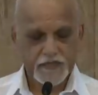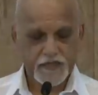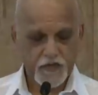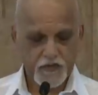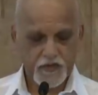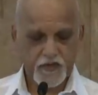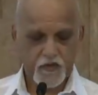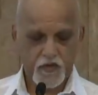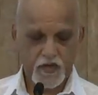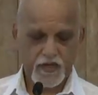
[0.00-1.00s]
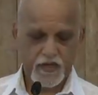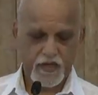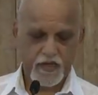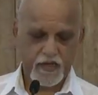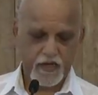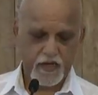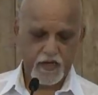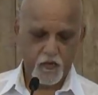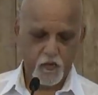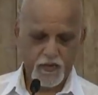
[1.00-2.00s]
So
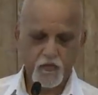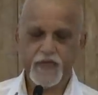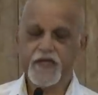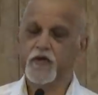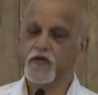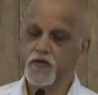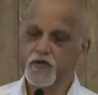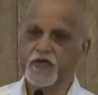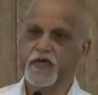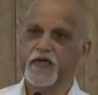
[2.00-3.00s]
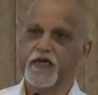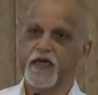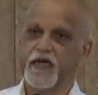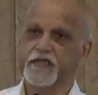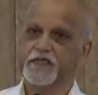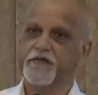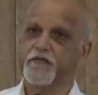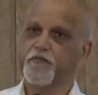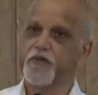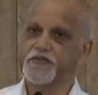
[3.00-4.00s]
when we look at
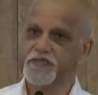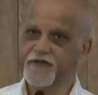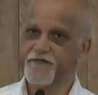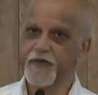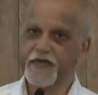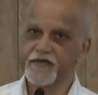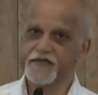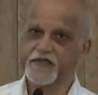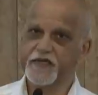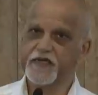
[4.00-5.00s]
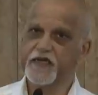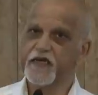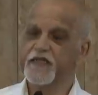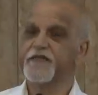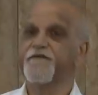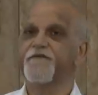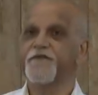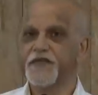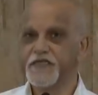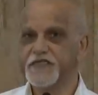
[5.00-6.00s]
positive parenting, the
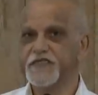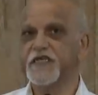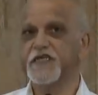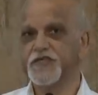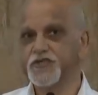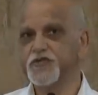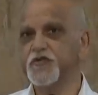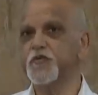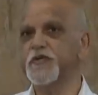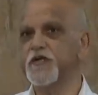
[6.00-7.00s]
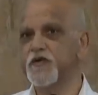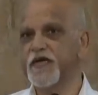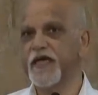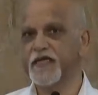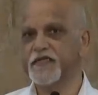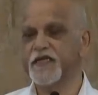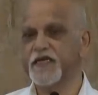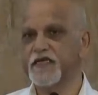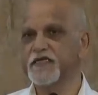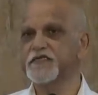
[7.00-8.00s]
first issue we look at
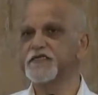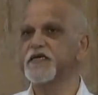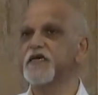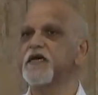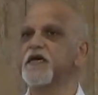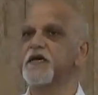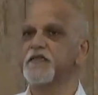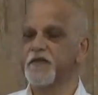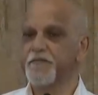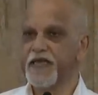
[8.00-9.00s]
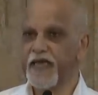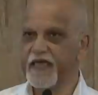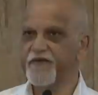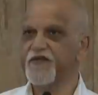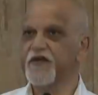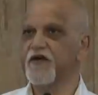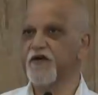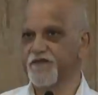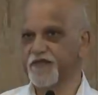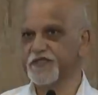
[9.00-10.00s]
is the behavior
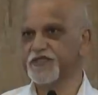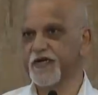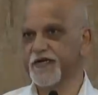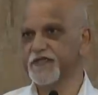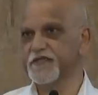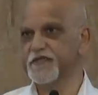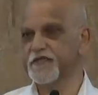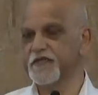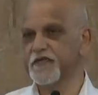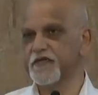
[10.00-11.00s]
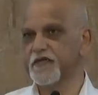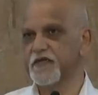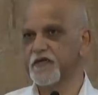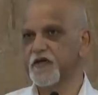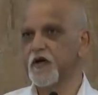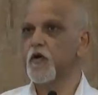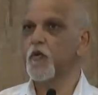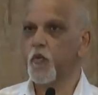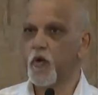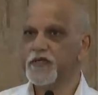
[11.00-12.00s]
of the child.
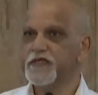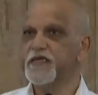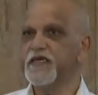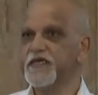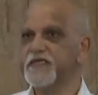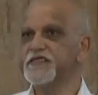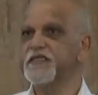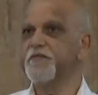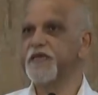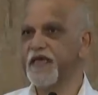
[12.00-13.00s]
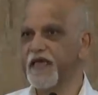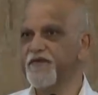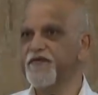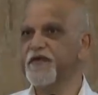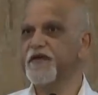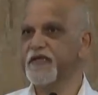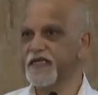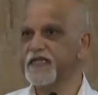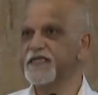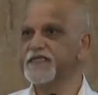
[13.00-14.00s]
What is the behavior
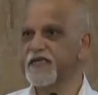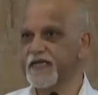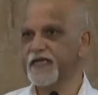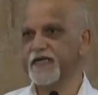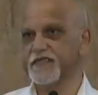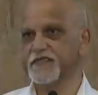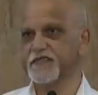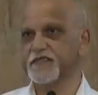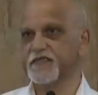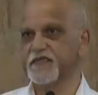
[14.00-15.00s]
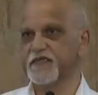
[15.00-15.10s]
really telling us?